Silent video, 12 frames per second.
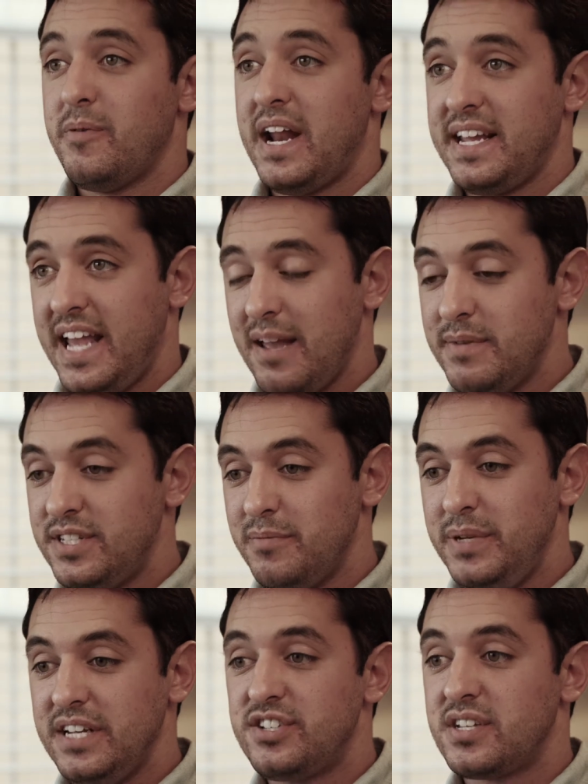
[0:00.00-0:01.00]
I came into
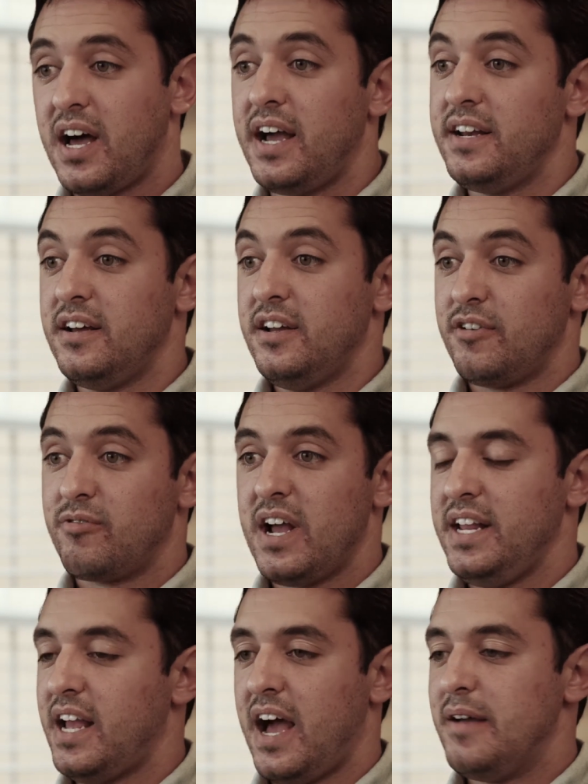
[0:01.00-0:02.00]
Beachside
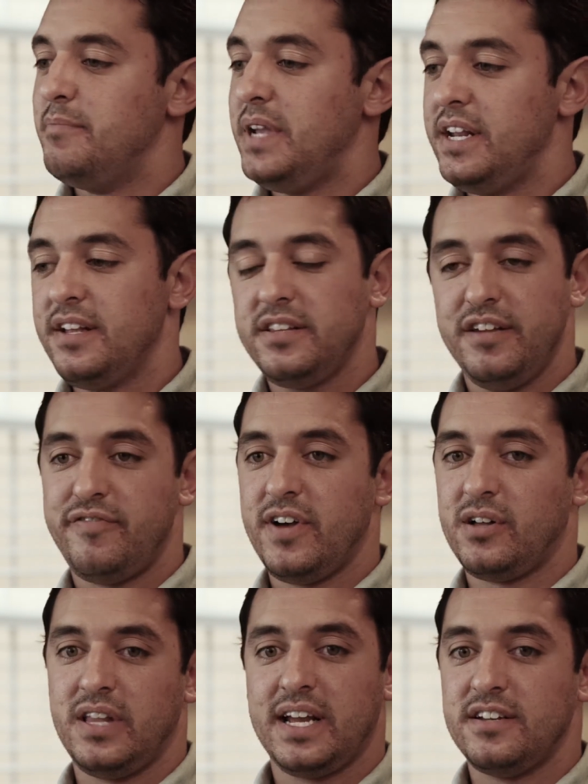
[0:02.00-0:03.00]
Ready, I immediately
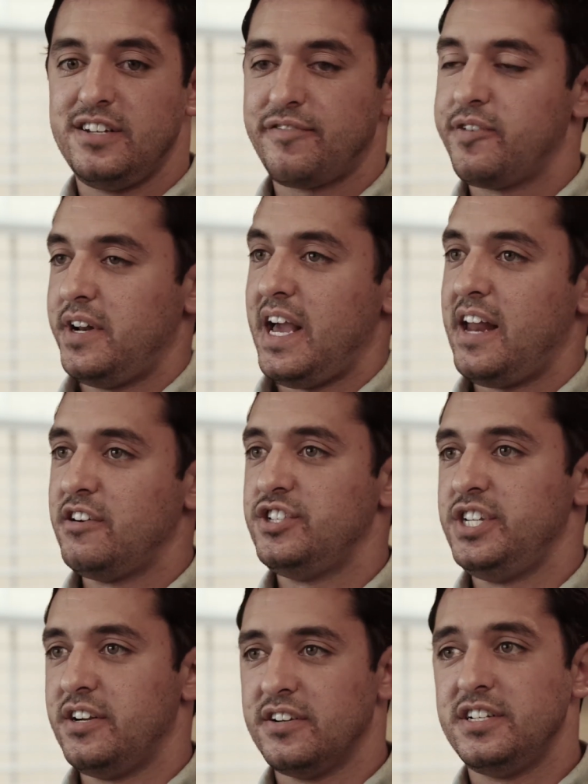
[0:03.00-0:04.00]
felt like a different
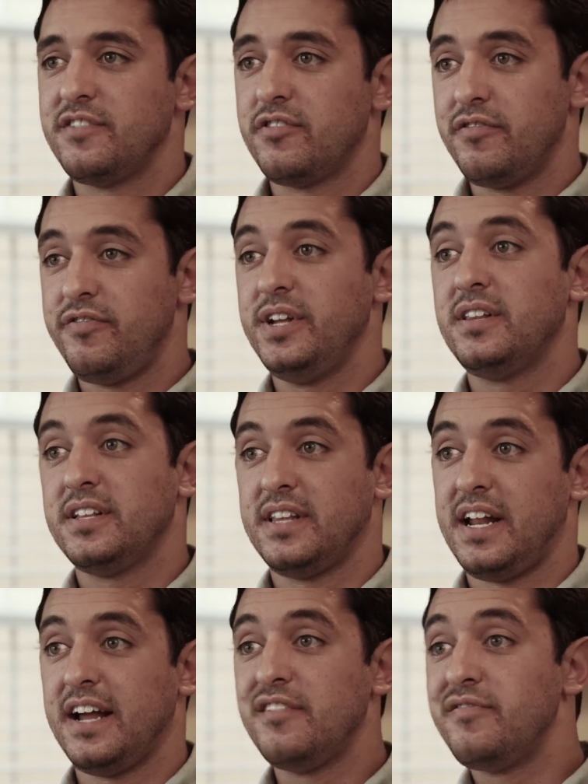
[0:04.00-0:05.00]
energy or a different feeling than I had